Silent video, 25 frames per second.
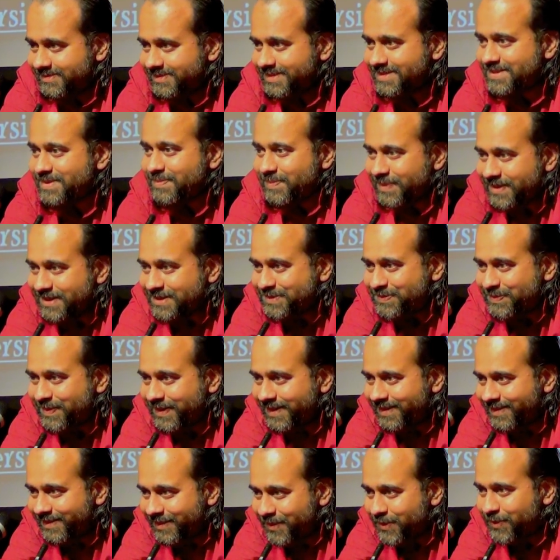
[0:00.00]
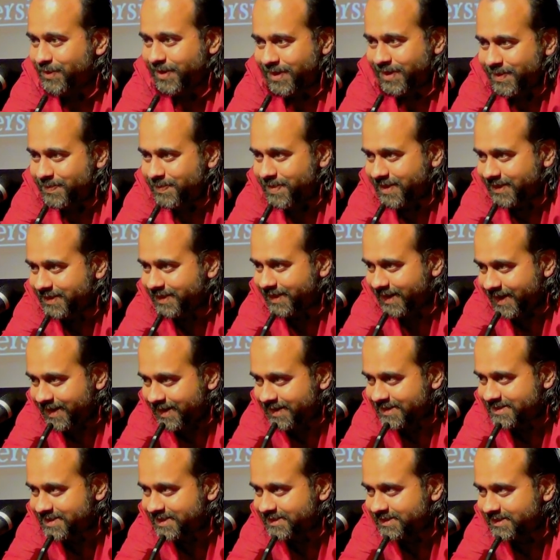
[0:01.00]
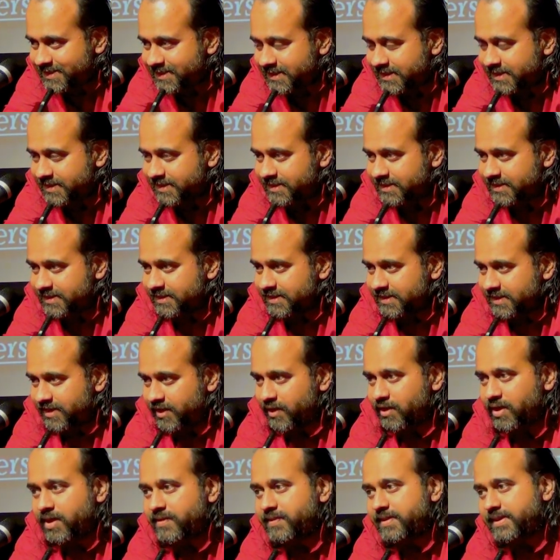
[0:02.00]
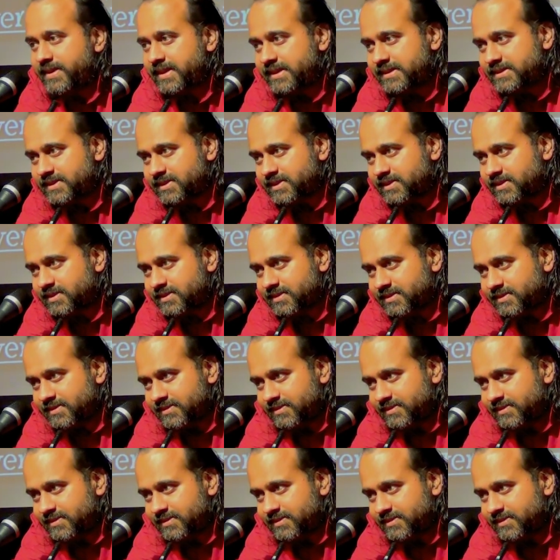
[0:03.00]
It's a punishment. You didn't make the right decision, now live in tension.